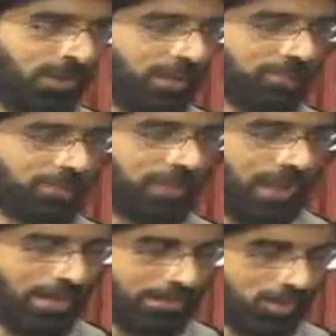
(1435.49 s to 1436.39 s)
and said,
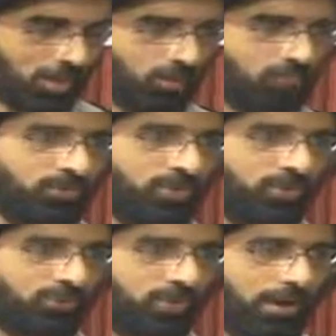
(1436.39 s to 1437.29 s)
I know
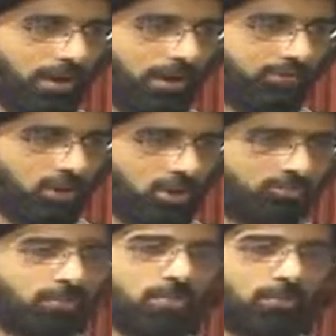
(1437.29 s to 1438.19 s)
from what I have
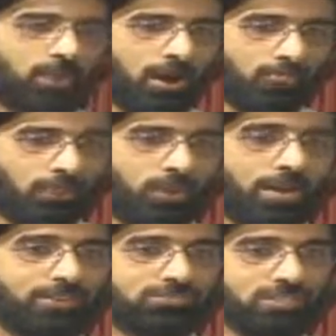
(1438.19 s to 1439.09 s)
heard from the Prophet and what
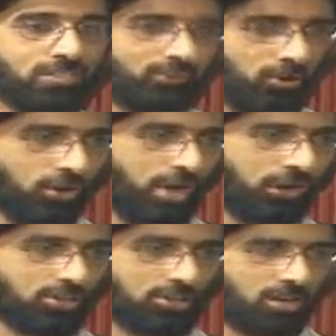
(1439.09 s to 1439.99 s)
I've seen of your
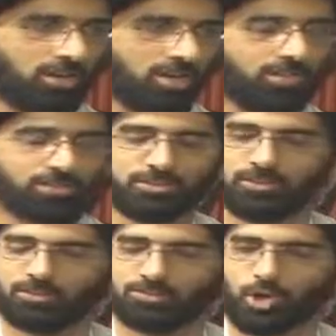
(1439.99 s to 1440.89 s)
character that
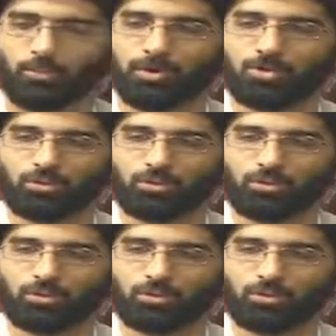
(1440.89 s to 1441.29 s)
there is nobody